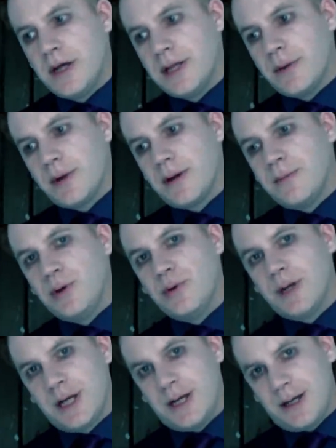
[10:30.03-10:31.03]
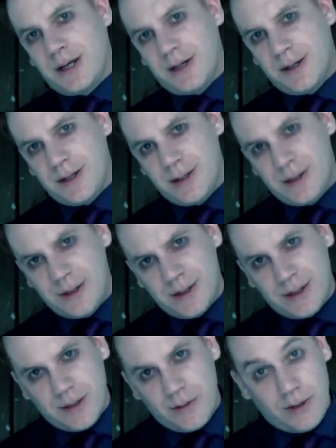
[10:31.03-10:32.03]
They were communing
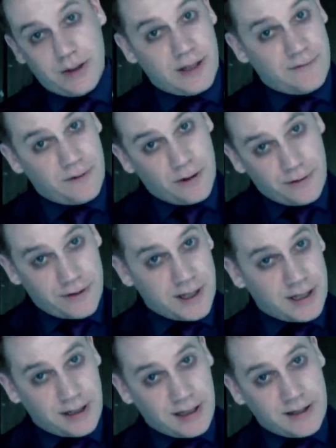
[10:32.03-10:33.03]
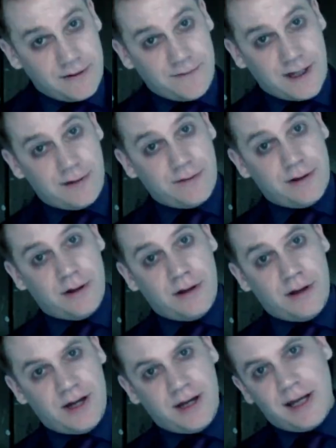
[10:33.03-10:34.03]
with, if not their clan
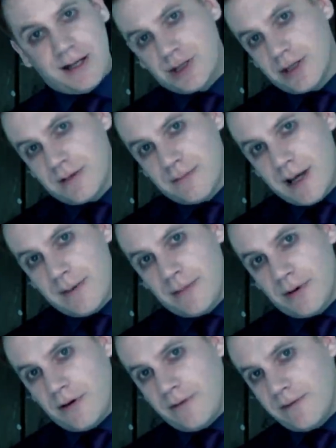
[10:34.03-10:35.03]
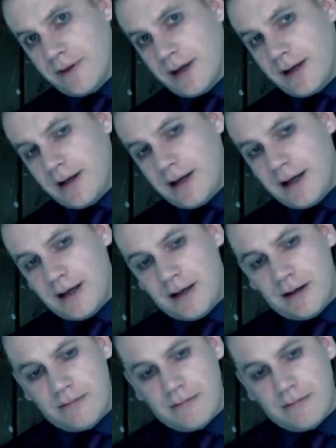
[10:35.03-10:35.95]
founder, an ancient member of their clan.